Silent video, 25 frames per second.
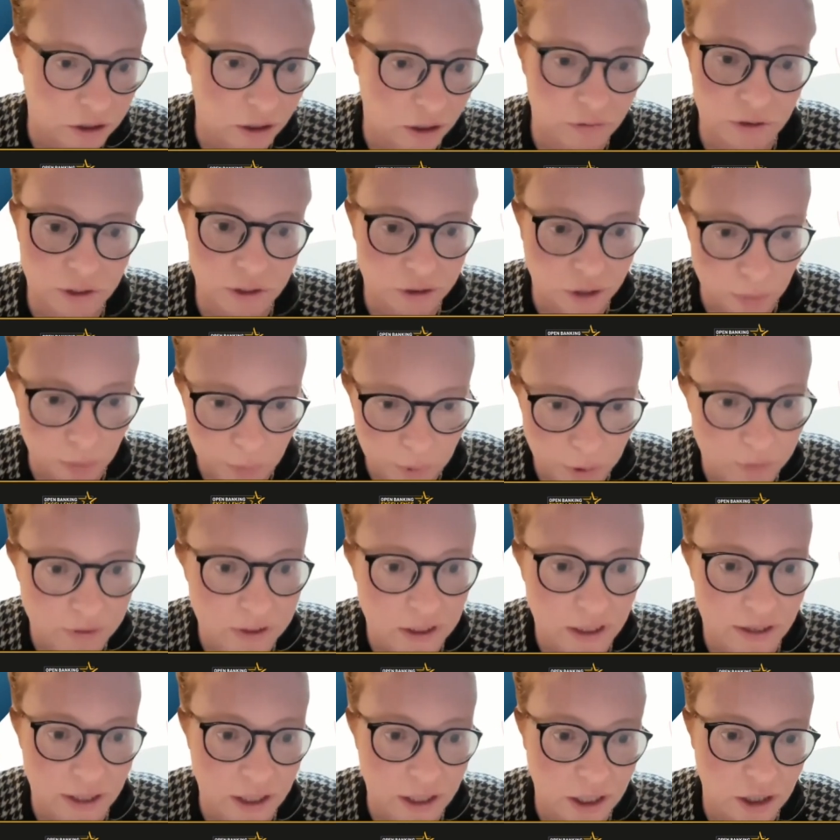So, for example,
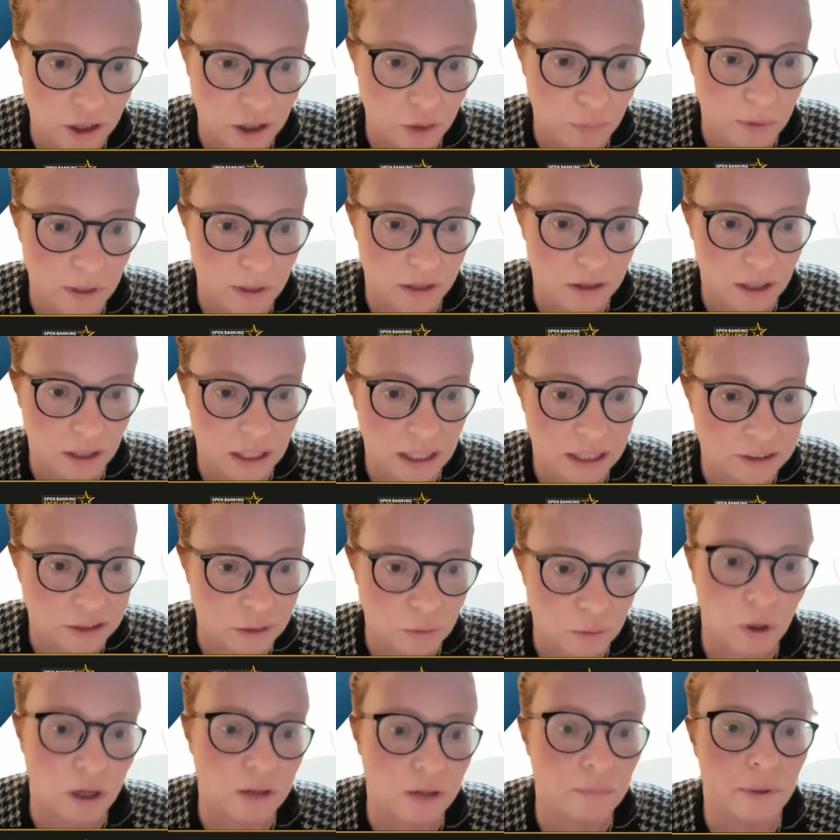obviously the EU being the
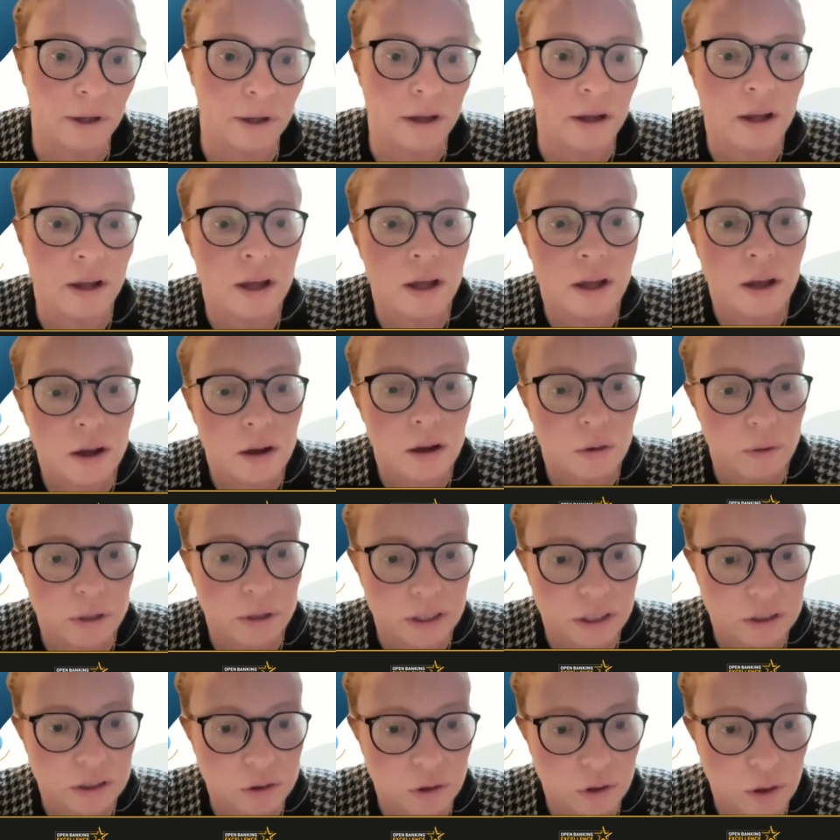classic one, but
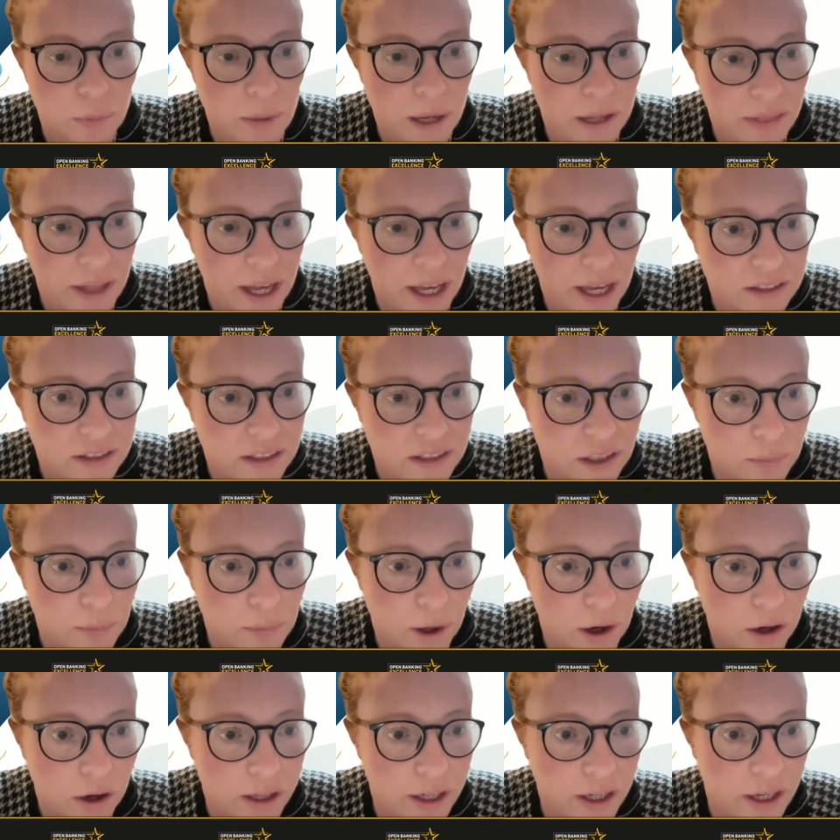when you talk about the ASEAN
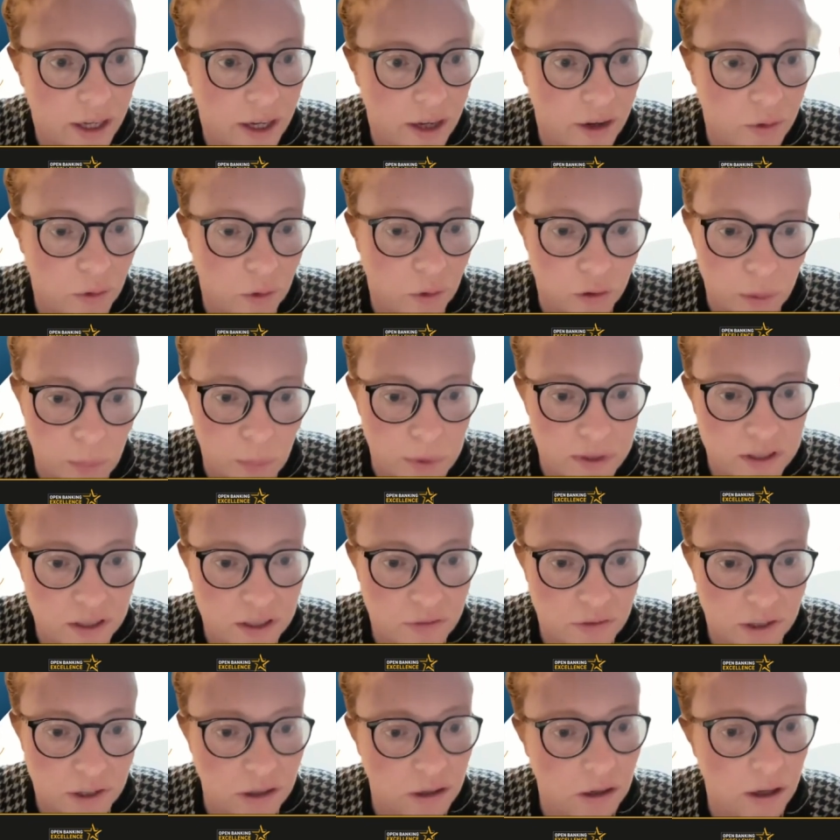market or the
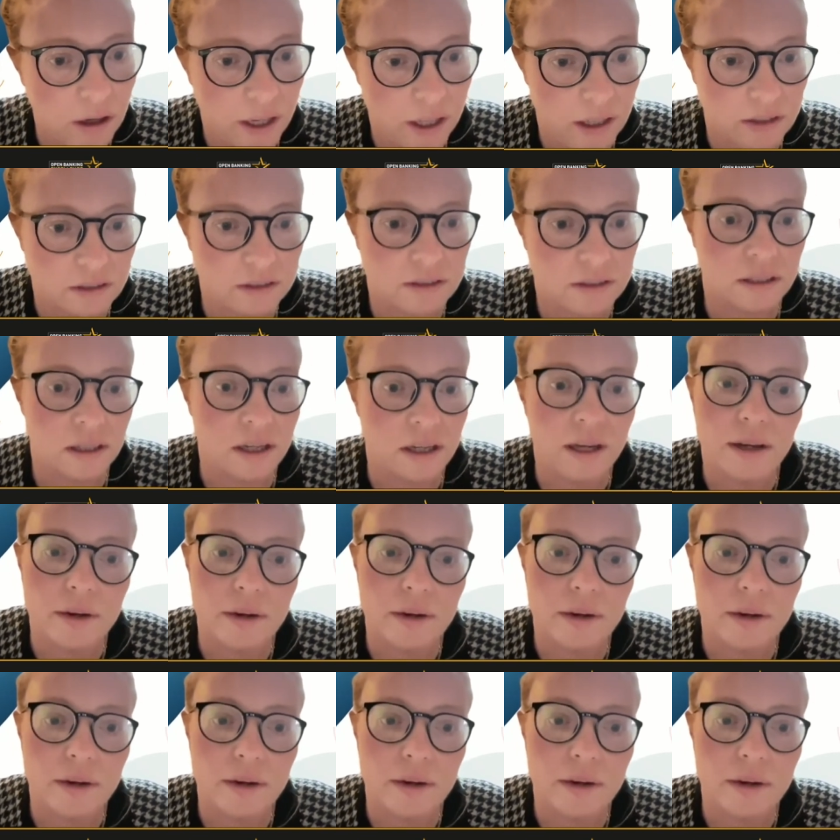Pacific Alliance,